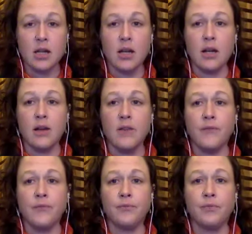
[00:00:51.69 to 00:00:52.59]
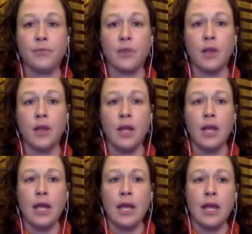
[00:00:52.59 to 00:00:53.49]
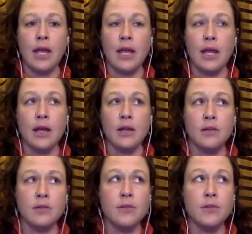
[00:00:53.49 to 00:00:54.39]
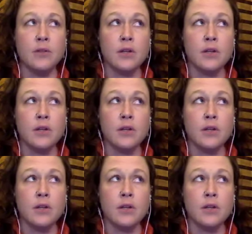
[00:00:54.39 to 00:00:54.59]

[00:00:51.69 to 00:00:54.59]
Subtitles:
and